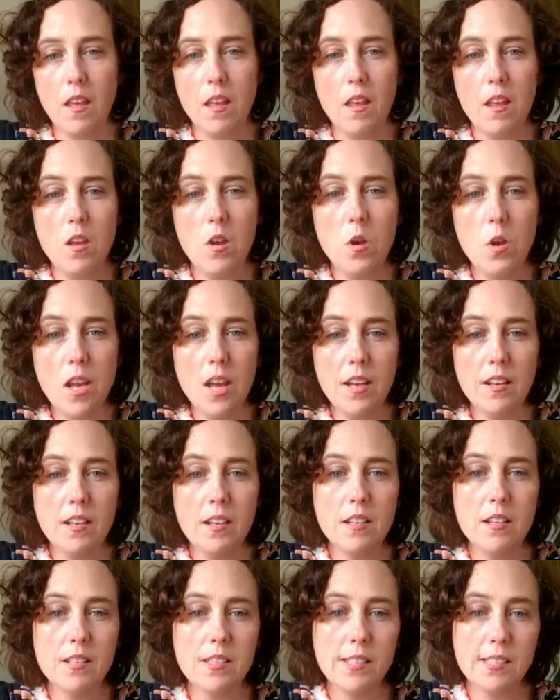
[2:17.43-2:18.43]
you
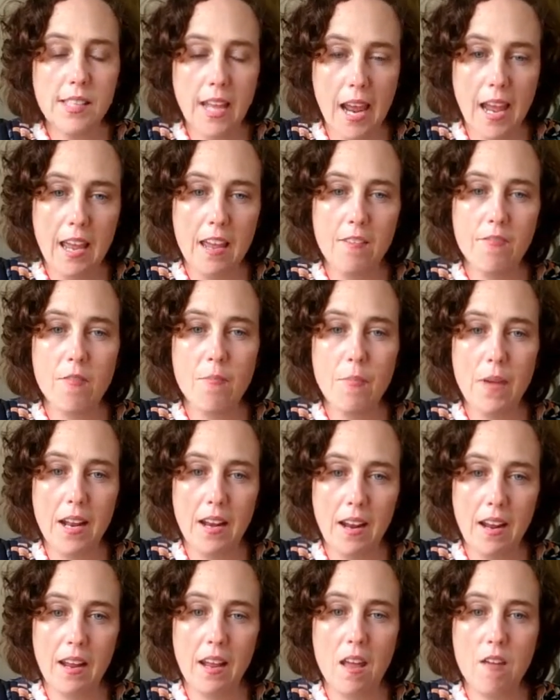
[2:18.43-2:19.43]
can save
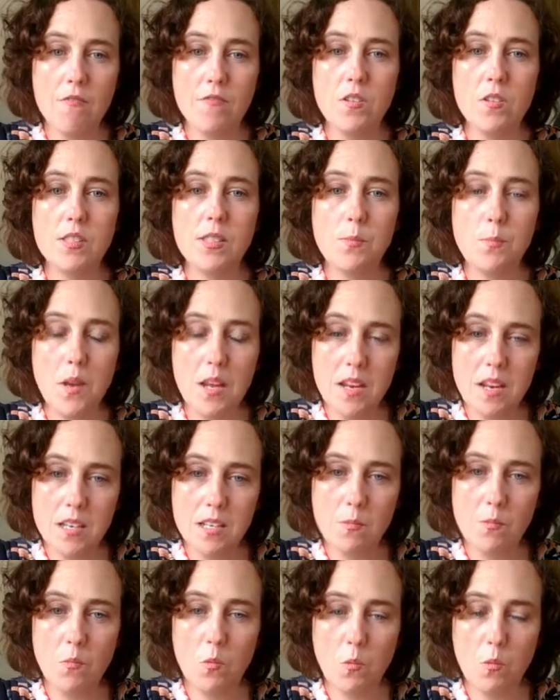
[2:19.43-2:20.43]
money if you
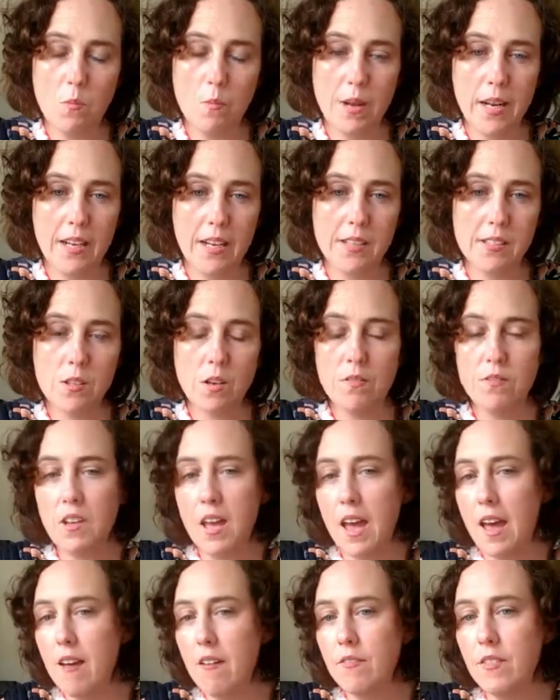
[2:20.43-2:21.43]
spend more money. So if you
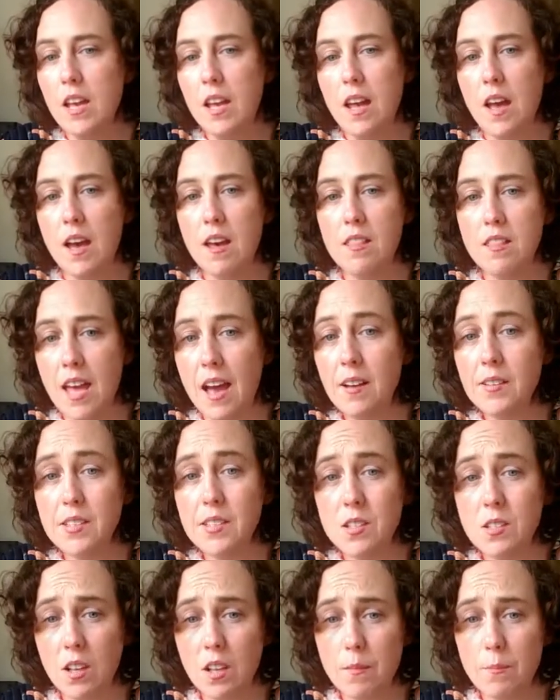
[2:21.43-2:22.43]
have a
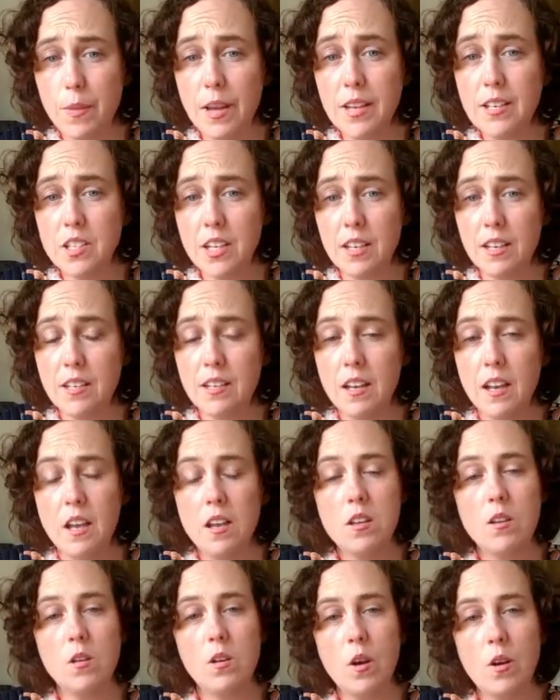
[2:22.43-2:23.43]
$1,000 budget,
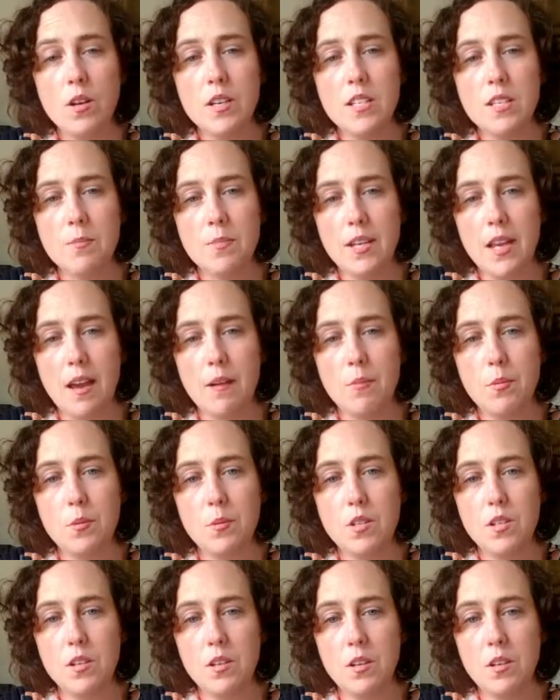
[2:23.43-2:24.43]
you're going to be able
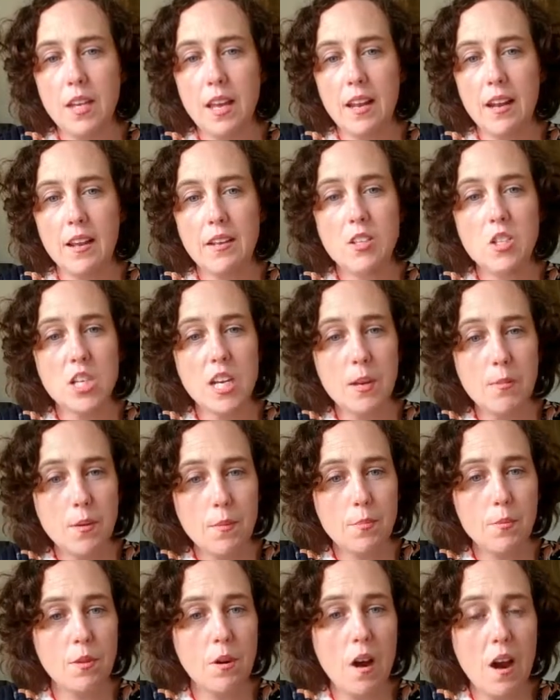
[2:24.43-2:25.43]
to get a cheaper
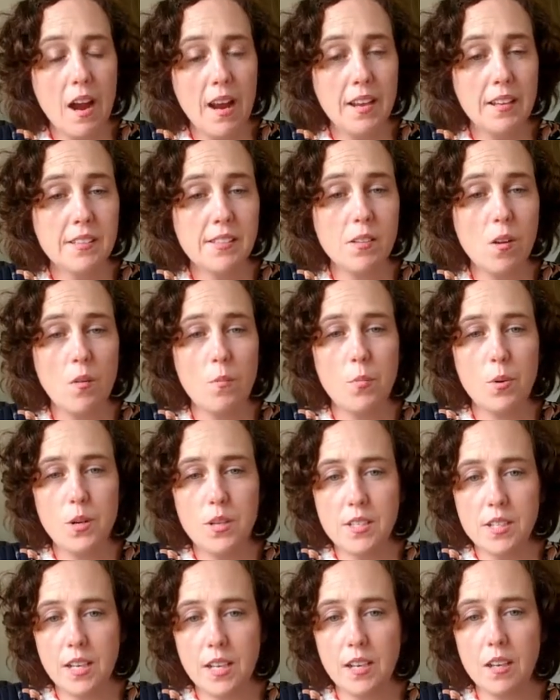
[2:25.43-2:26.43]
price on
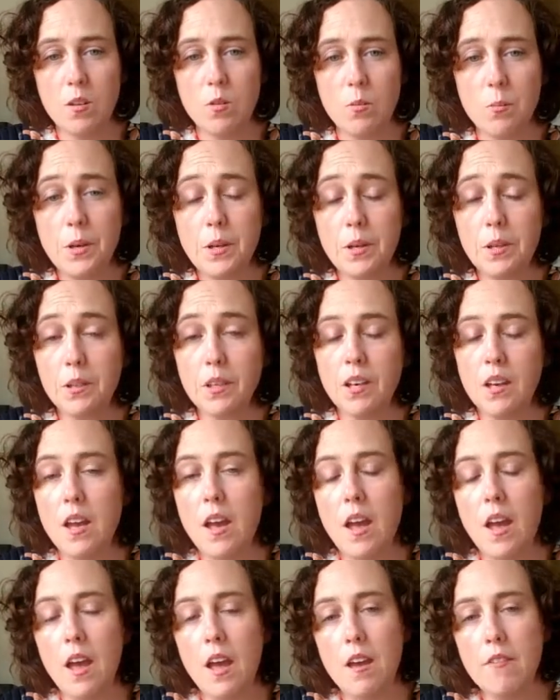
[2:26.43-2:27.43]
printing your book.
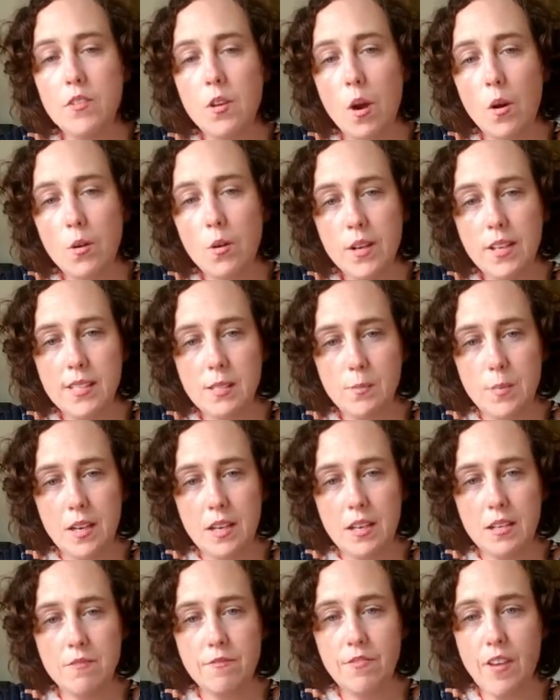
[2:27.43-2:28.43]
If you only
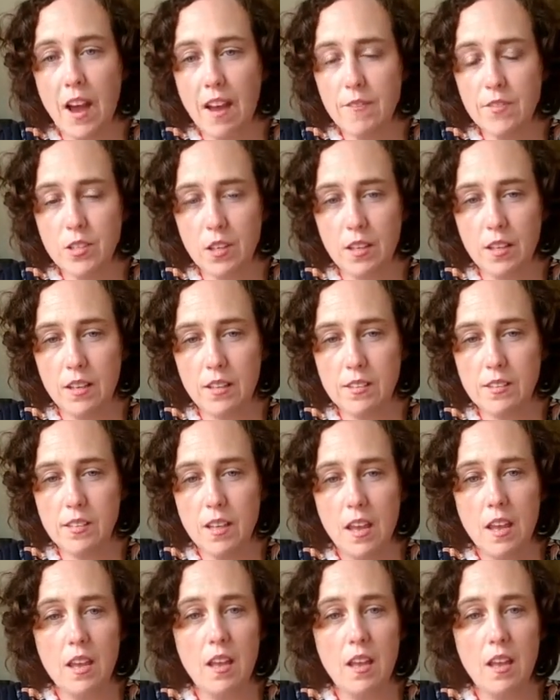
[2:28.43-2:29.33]
spend $5